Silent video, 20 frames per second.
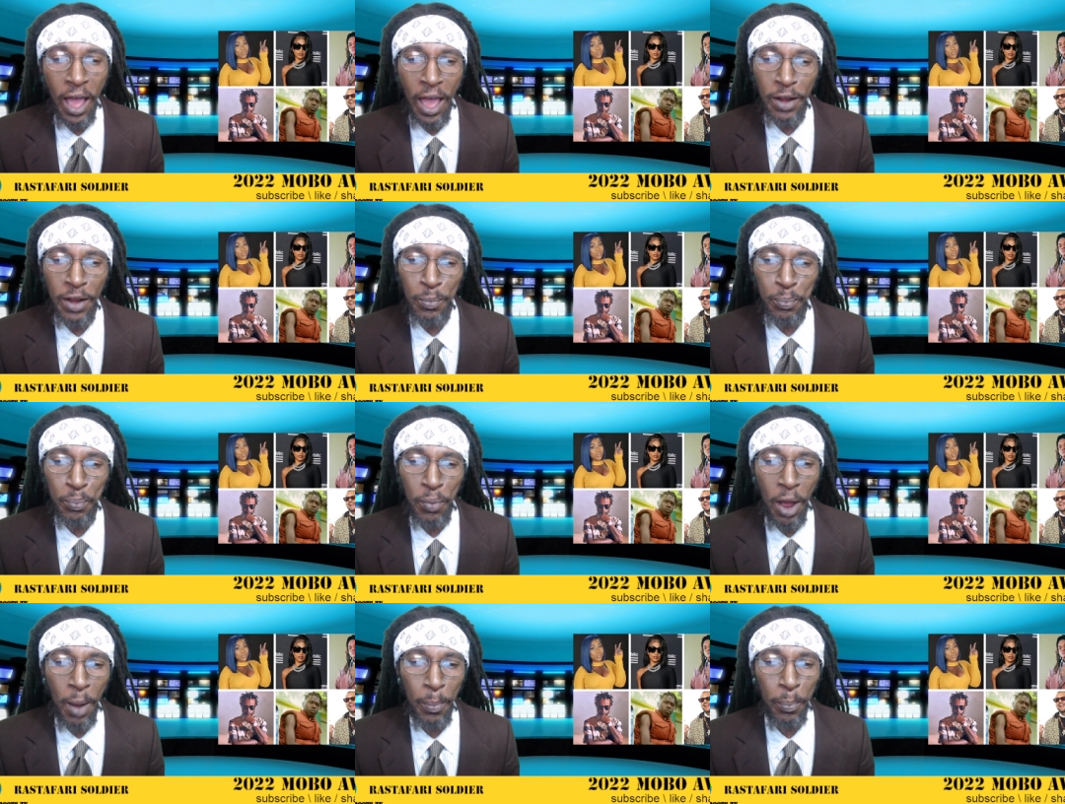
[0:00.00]

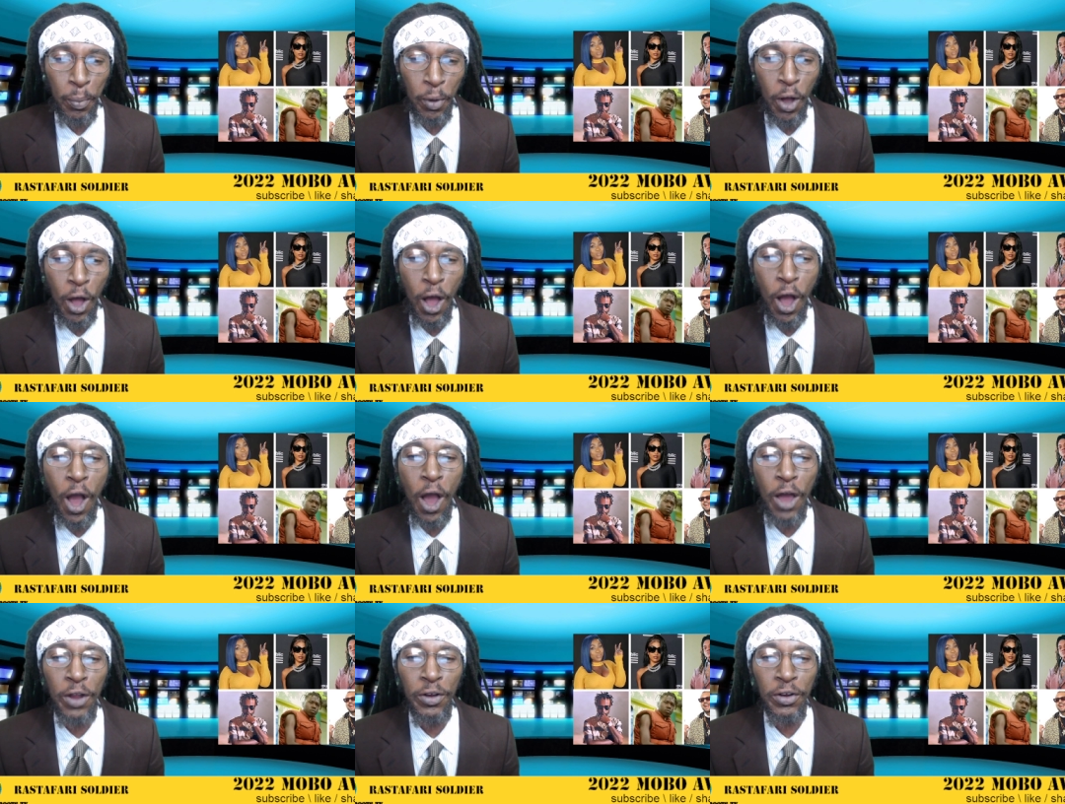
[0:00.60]
and
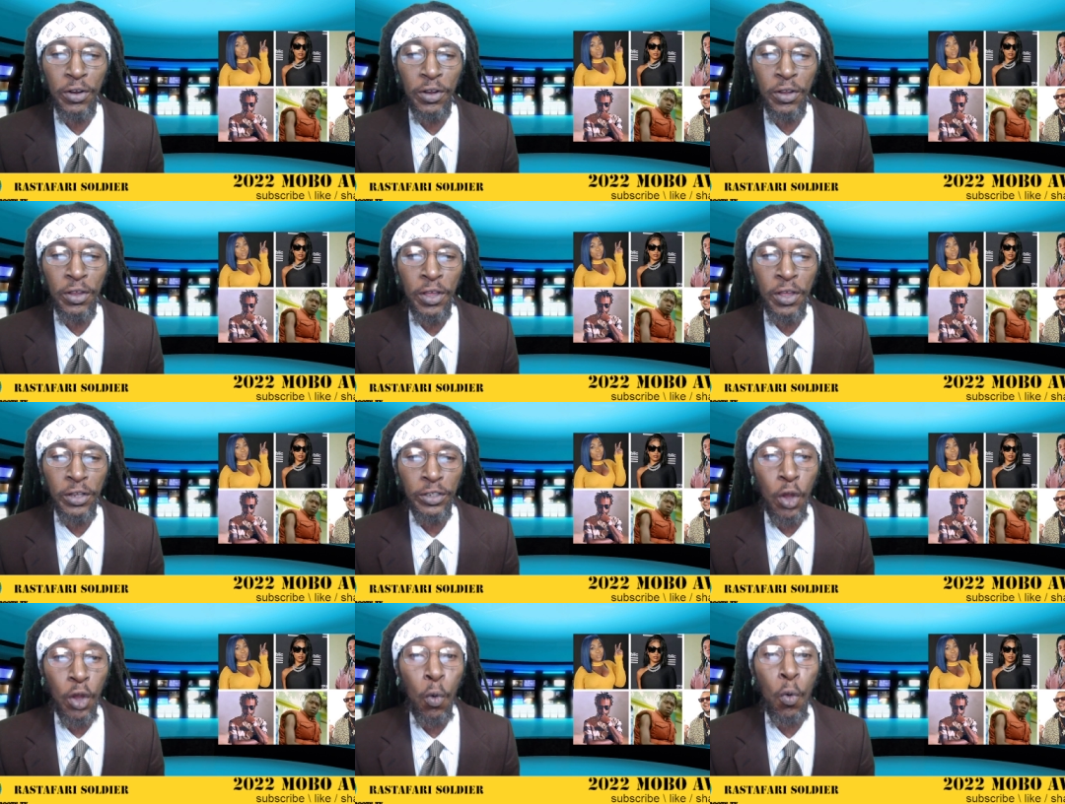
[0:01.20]
Popcaan,
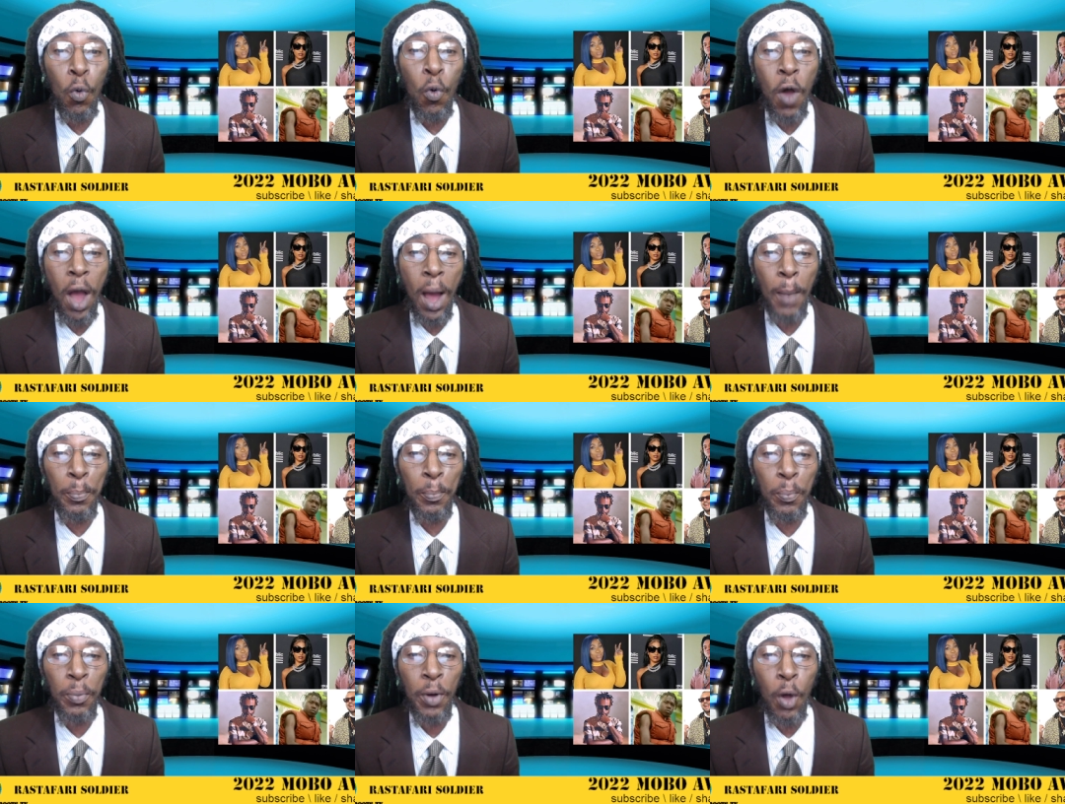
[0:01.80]
the
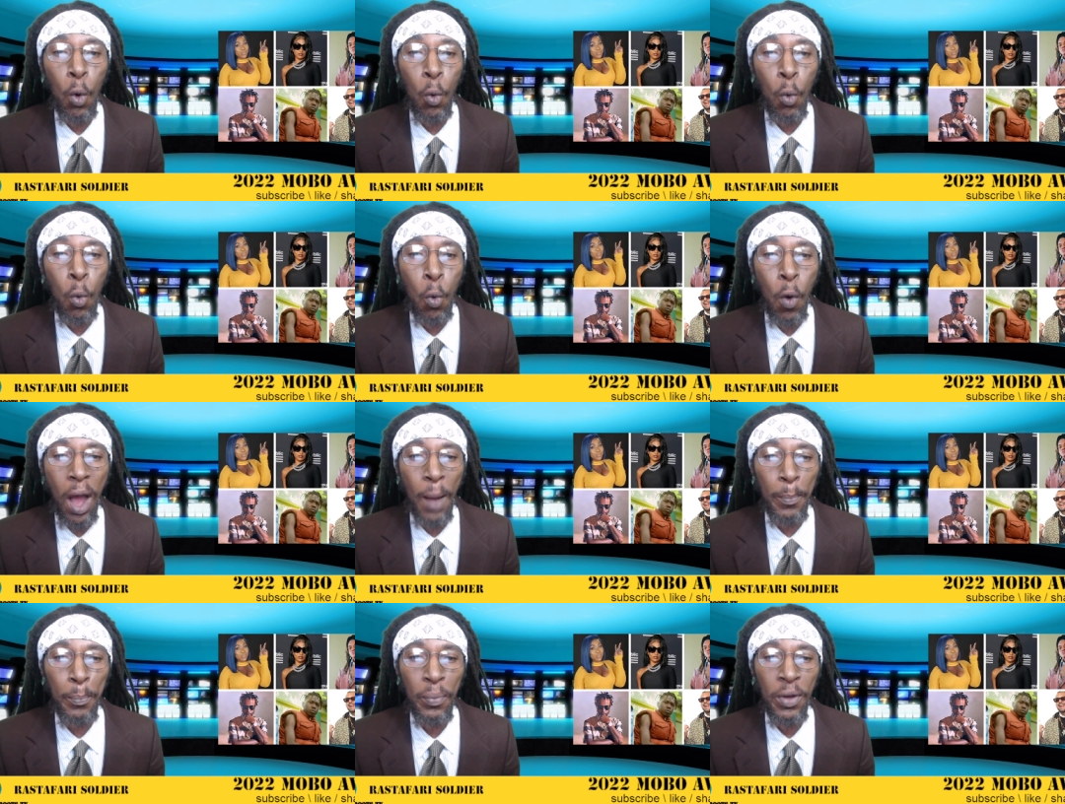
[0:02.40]
Whap
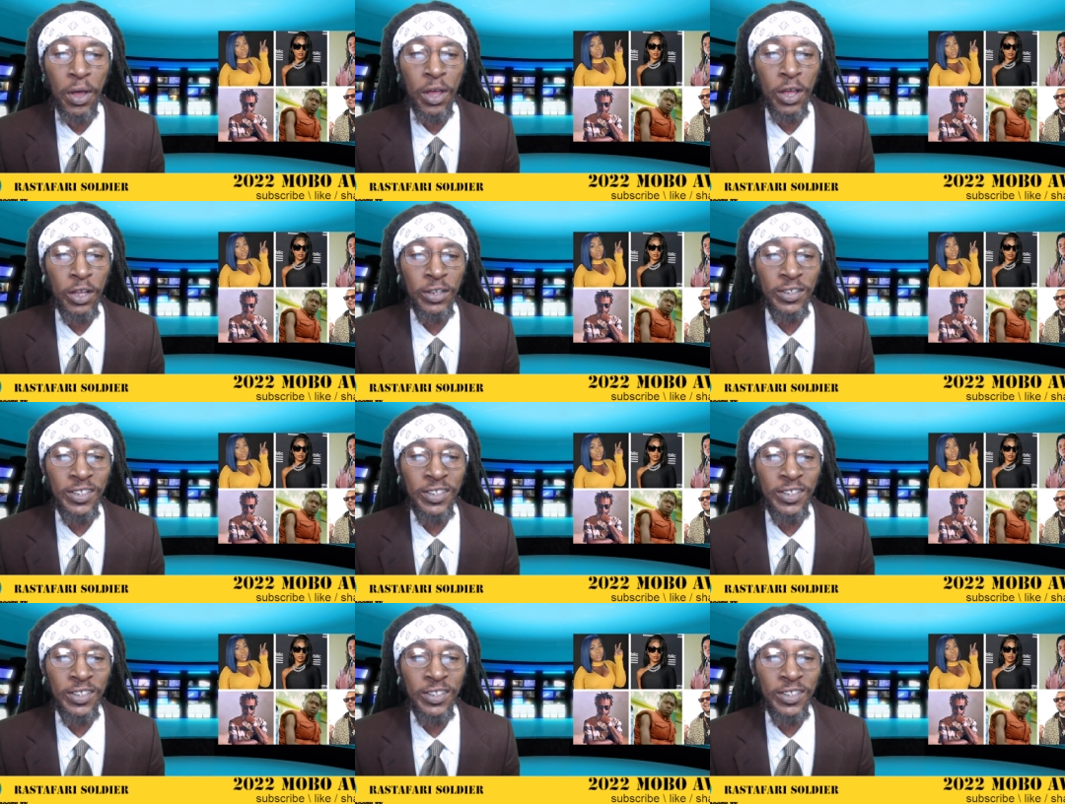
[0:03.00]
Whap